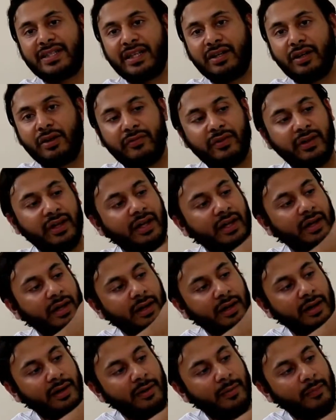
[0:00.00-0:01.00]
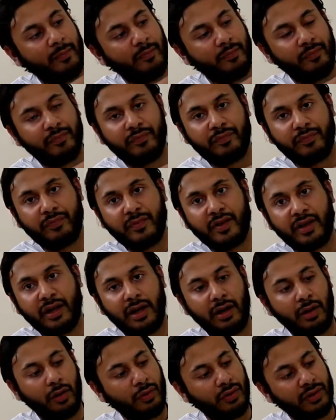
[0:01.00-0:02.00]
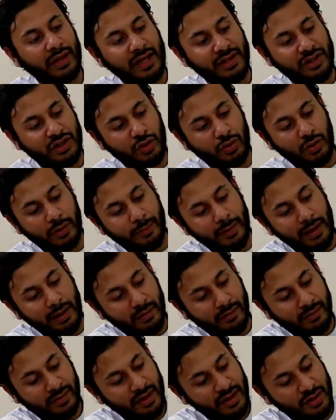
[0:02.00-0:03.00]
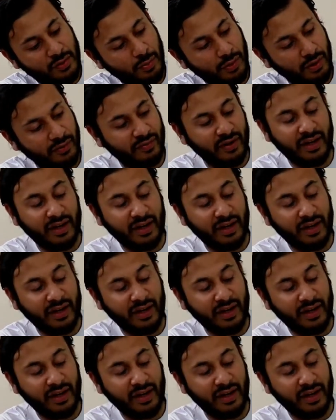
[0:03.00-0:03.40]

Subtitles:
in over here, along that strip and this one over